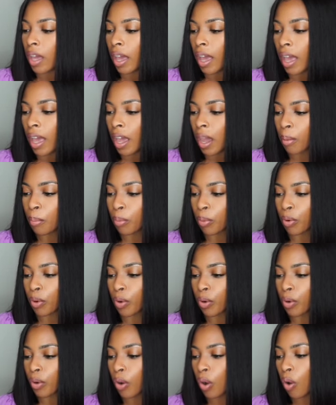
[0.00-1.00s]

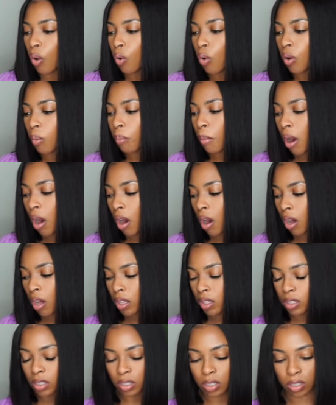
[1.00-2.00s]
amber, oak
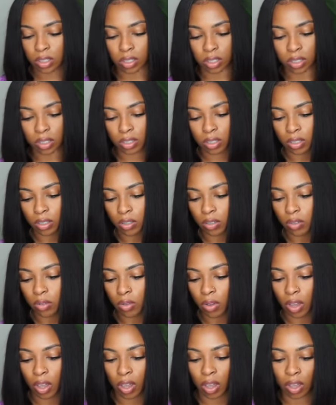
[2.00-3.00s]
moss.
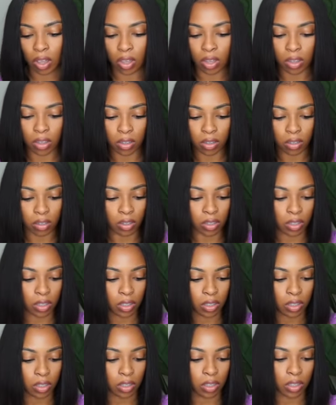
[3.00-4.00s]
Okay.
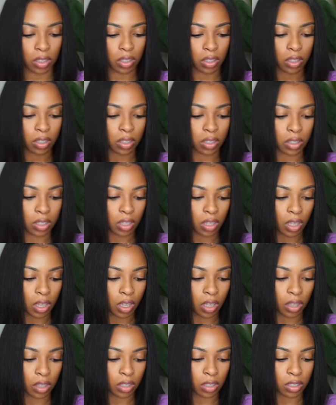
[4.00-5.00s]
Let's see
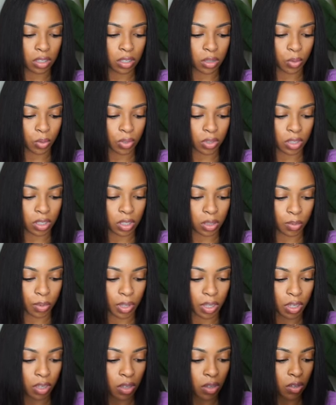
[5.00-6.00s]
how this one
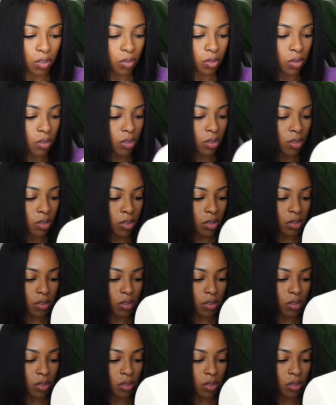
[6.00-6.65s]
smells.